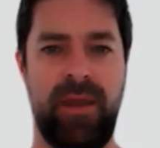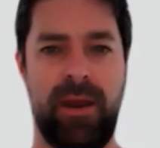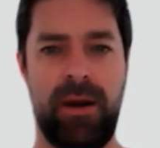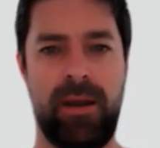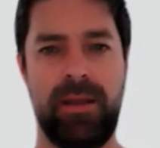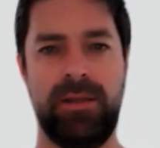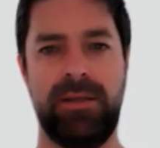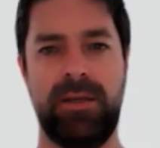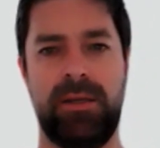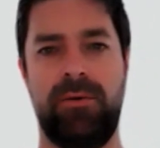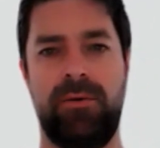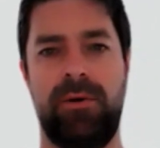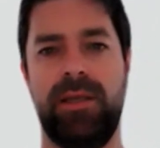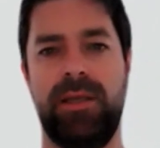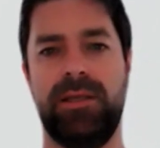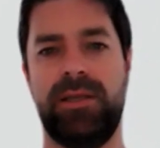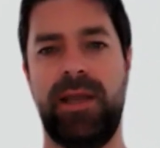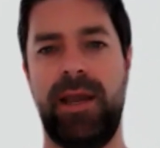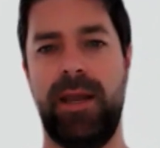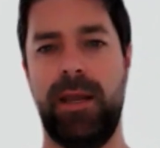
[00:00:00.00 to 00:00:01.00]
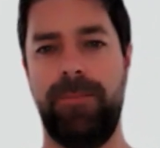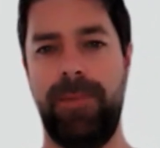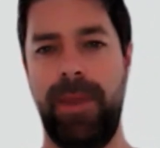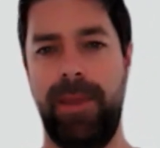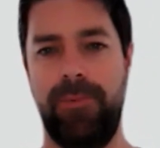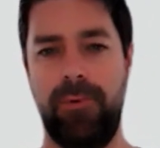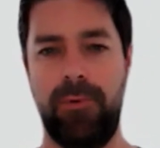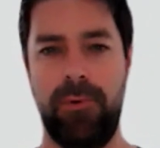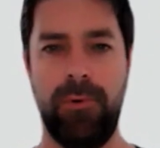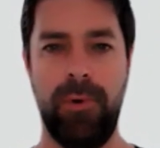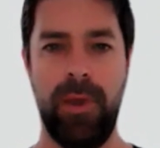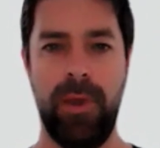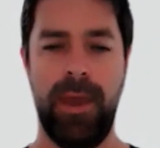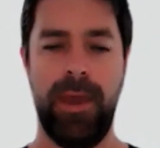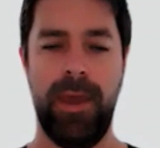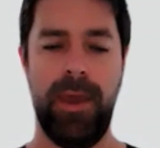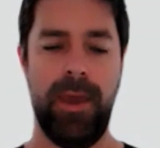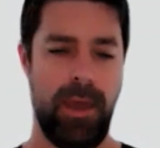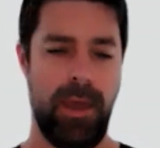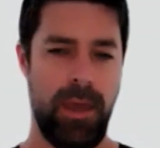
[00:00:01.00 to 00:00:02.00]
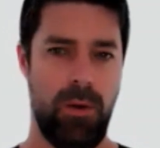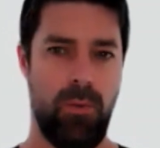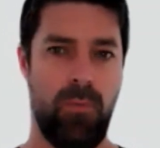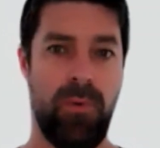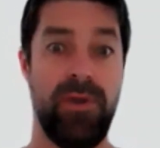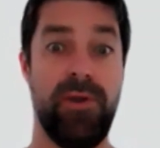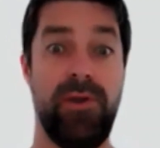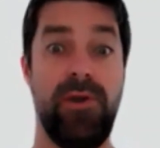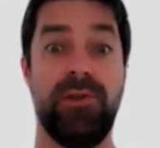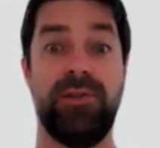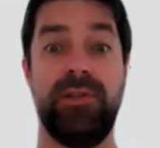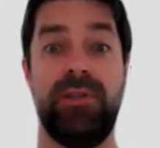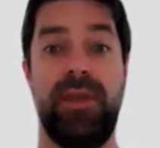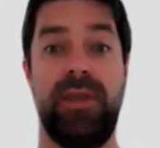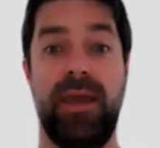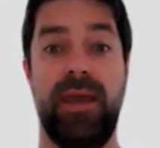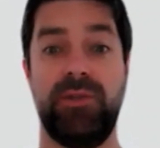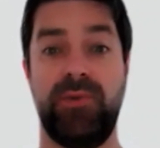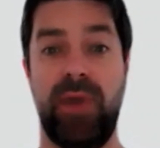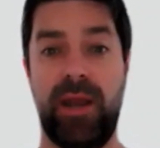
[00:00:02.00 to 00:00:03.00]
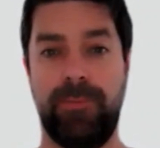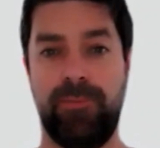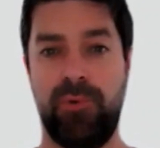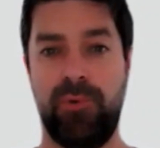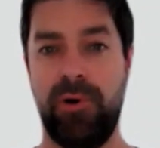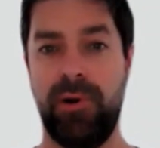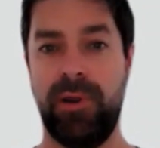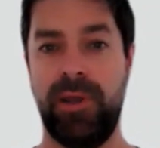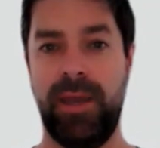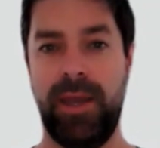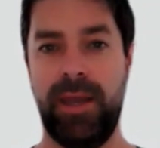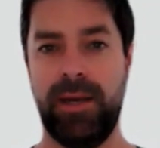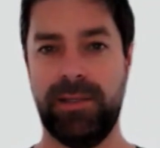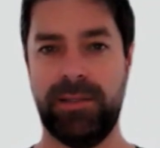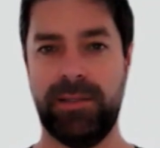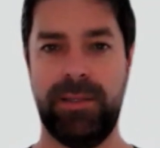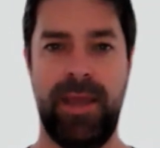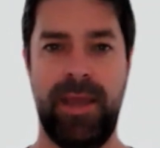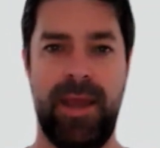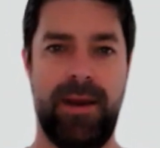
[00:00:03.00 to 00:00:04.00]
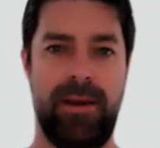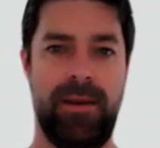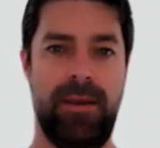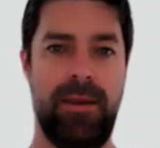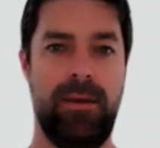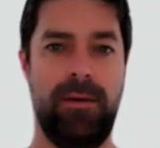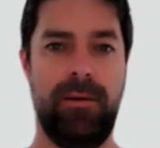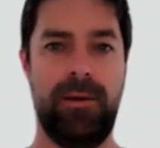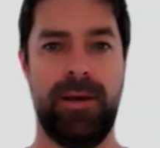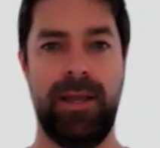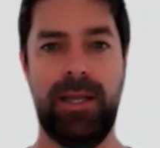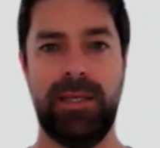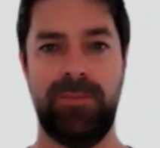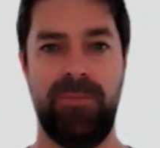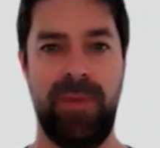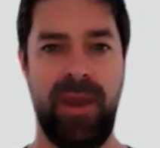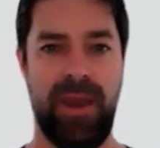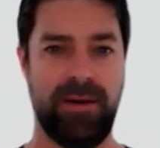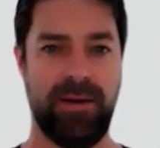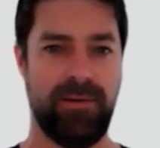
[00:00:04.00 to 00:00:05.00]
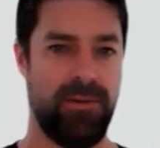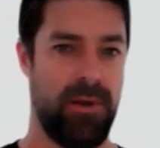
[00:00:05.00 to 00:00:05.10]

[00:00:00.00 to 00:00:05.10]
And I generally say to people, when you're using the extract brewing kits that you can expect